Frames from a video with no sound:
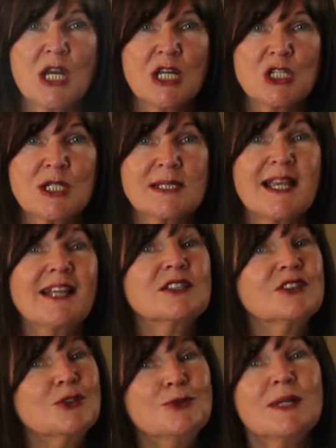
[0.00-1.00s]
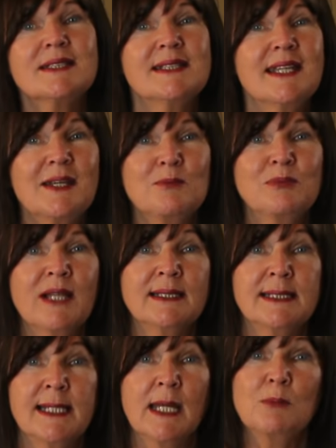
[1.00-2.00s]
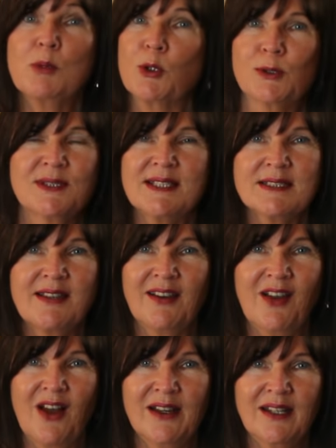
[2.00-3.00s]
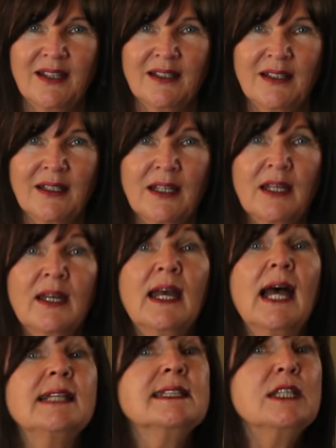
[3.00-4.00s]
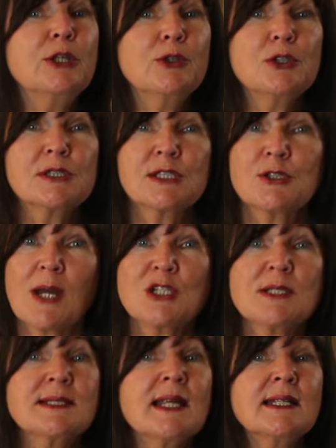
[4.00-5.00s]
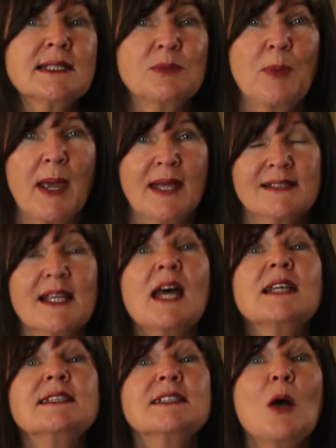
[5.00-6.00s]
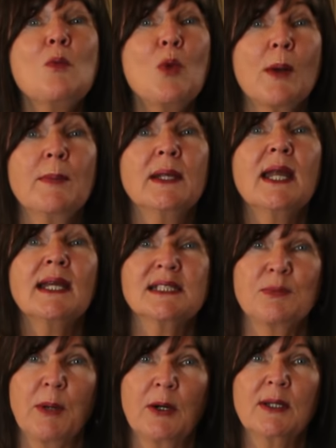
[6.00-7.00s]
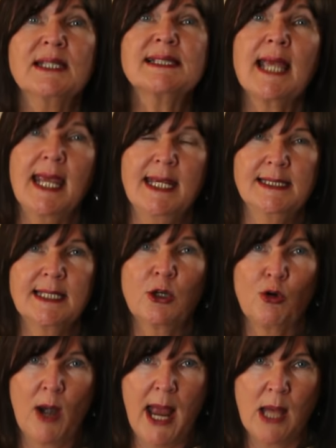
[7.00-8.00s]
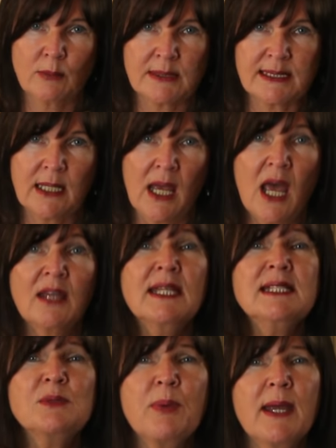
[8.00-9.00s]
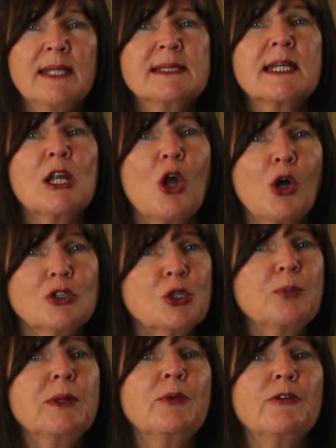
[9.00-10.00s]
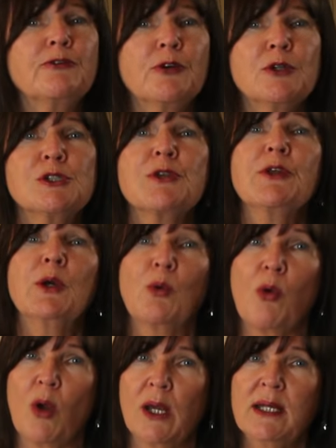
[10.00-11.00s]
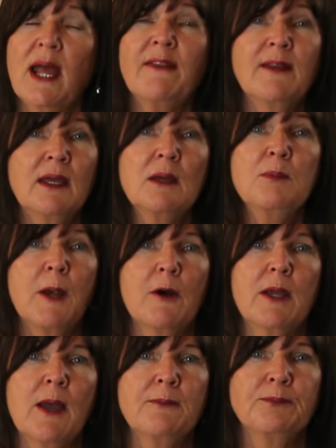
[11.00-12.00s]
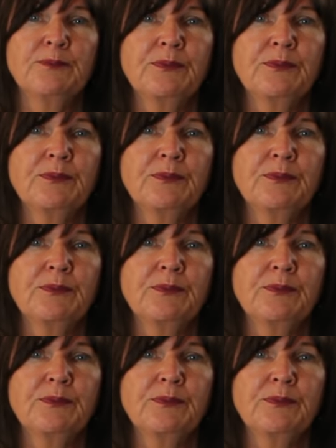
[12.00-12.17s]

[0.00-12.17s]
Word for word: changes as soon as the implanted egg burrows into the lining. As the uterus stretches and expands, some women experience aches and cramps. These pains can also be referred to the groin and the hip area.